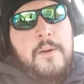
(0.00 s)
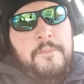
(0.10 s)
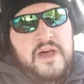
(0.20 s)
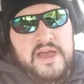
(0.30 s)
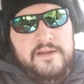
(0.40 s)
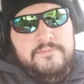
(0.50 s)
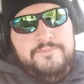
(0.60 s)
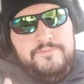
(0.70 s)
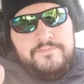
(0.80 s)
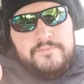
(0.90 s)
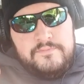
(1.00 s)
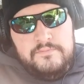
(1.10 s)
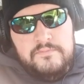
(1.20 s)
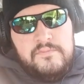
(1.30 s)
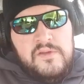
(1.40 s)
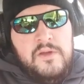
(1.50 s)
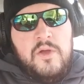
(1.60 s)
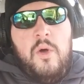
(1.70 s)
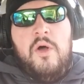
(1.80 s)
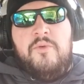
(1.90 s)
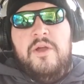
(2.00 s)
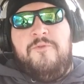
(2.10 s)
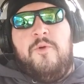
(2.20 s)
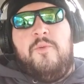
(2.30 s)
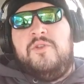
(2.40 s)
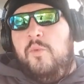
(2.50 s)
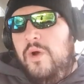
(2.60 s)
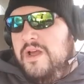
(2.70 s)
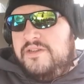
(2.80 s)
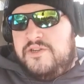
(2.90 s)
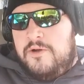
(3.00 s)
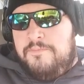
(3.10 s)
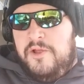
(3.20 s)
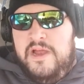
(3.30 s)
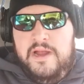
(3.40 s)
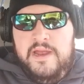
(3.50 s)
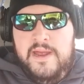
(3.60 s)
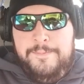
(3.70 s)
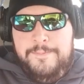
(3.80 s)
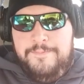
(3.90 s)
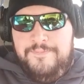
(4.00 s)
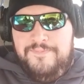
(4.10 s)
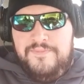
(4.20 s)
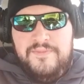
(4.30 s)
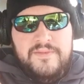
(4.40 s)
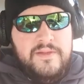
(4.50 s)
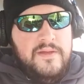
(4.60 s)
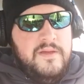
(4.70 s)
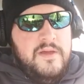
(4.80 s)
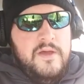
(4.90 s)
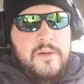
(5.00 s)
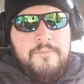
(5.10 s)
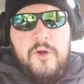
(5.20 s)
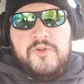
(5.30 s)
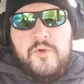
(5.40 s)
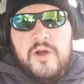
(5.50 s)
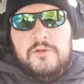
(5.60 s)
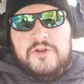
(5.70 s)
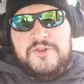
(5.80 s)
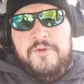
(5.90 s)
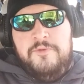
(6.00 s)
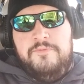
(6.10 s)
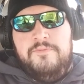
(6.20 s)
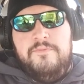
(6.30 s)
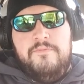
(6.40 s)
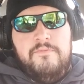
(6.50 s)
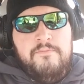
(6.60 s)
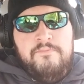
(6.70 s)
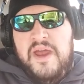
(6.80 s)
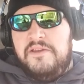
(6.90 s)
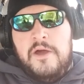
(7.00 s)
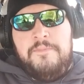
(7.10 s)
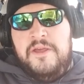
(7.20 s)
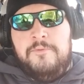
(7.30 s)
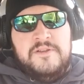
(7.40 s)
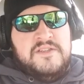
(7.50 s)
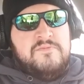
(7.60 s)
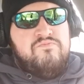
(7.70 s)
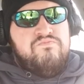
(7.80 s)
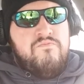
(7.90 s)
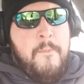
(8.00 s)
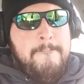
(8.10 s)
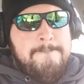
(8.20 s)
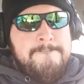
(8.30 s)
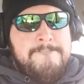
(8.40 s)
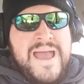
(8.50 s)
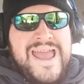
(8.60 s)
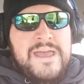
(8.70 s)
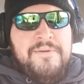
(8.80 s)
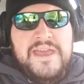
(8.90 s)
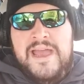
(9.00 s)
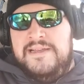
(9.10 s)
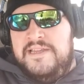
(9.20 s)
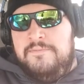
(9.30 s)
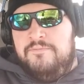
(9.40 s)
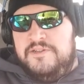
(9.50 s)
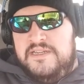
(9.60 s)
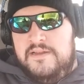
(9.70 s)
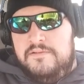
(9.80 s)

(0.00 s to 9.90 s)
But you go all the way forward to when I started playing again. Pro Tour Eldritch Moon. Bant Company was maybe 18%.